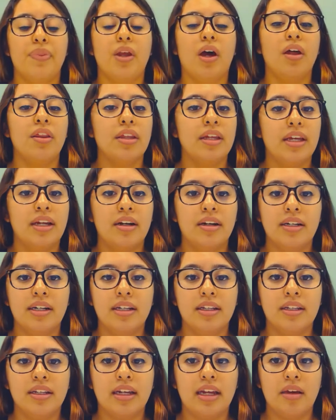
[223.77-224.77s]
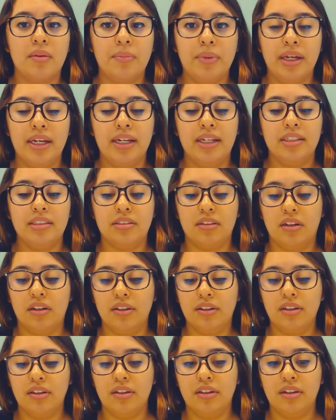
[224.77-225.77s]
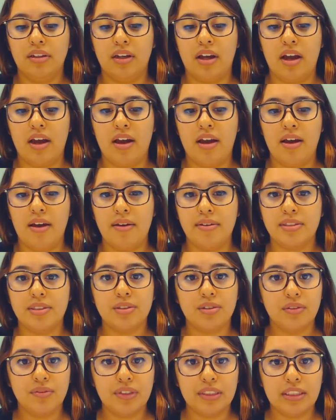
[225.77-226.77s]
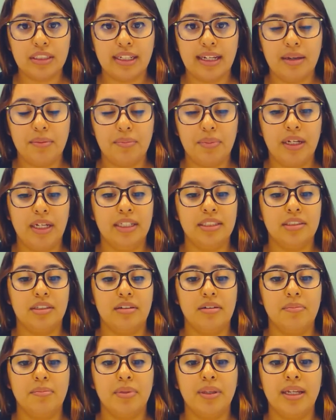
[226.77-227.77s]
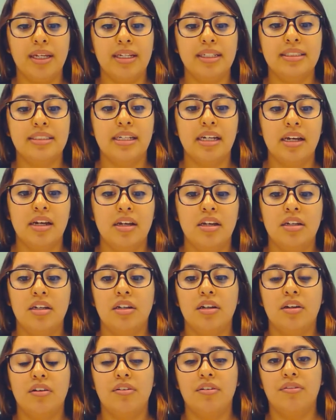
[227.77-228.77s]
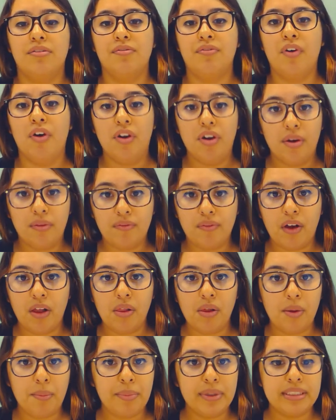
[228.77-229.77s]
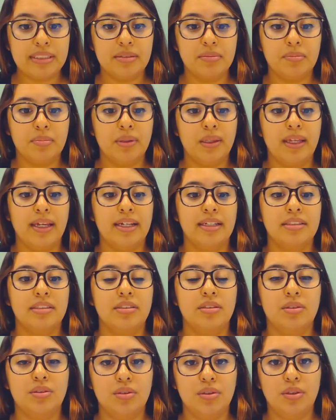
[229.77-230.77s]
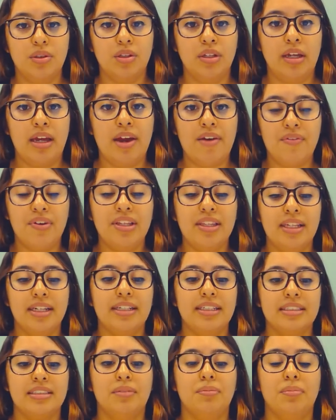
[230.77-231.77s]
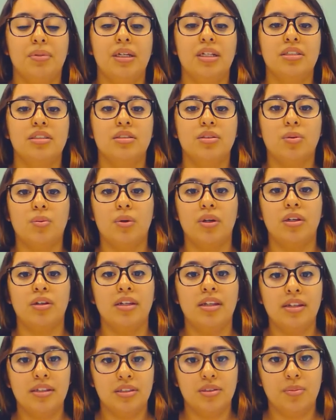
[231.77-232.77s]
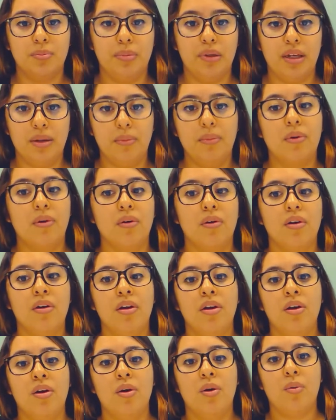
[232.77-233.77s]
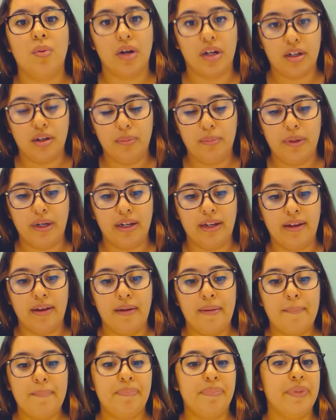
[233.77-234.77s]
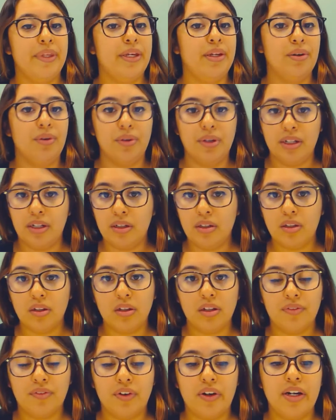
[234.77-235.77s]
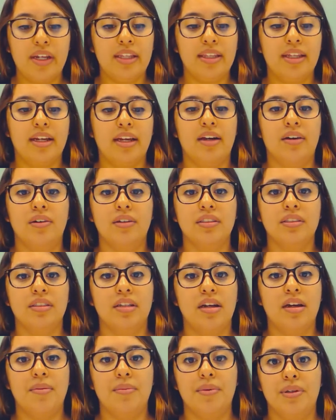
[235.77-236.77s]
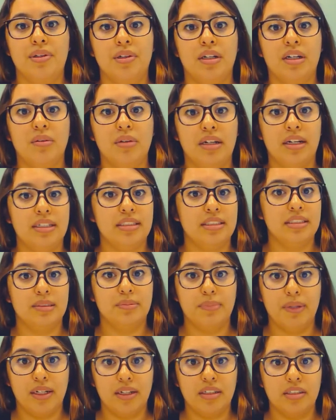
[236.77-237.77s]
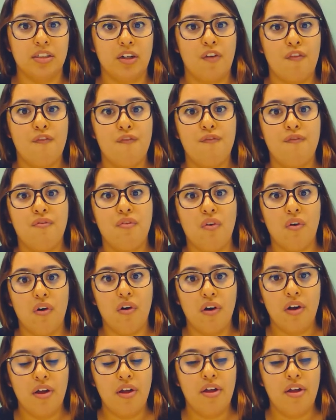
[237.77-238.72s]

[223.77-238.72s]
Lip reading: All the internet campaigns, all the store visit campaigns are in place. Your phone up follow-up is in place. Everything is in place to where you need to be able to work your bucket. You don't need to look for anything else. Your guys' buckets are full.